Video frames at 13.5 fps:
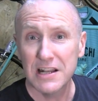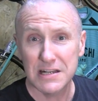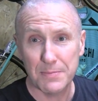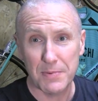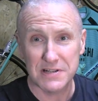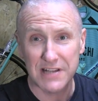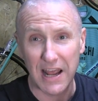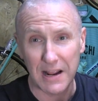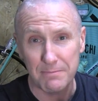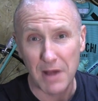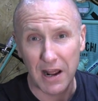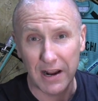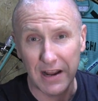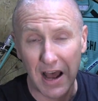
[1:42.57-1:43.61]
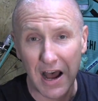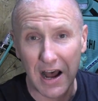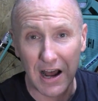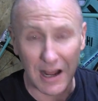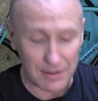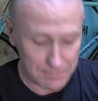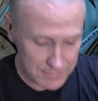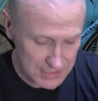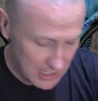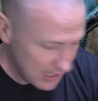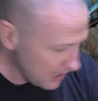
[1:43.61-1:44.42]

to protect my arms.